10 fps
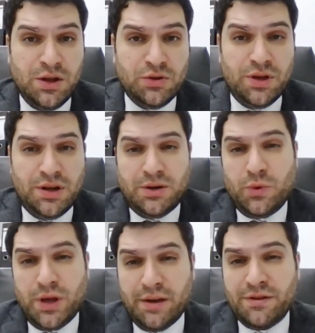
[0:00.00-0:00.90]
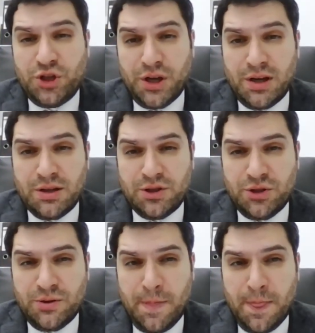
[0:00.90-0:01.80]
So there we have a
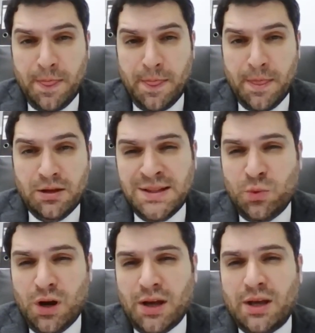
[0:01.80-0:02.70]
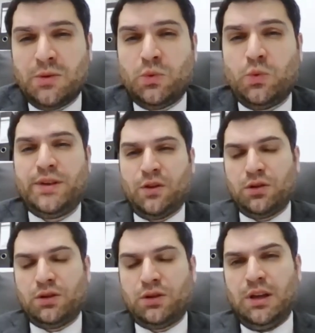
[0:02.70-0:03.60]
challenge. That's why we
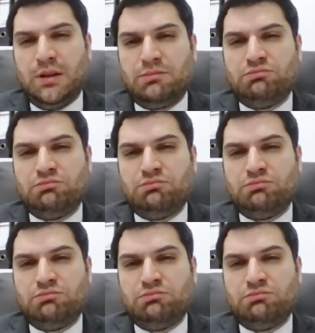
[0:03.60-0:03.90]
thought,